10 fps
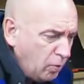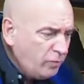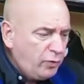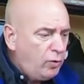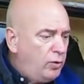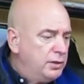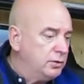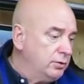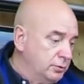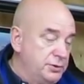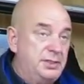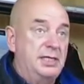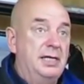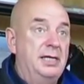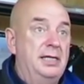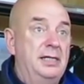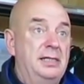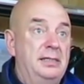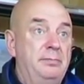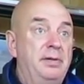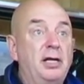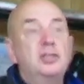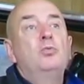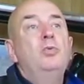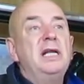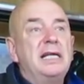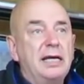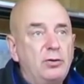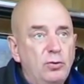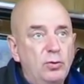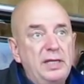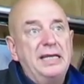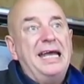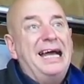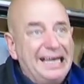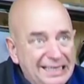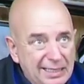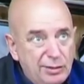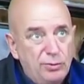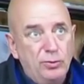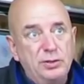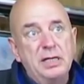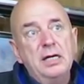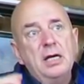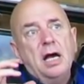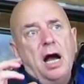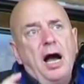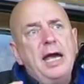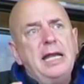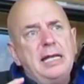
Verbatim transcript: over all of those, because it will get cold and it can get cold, I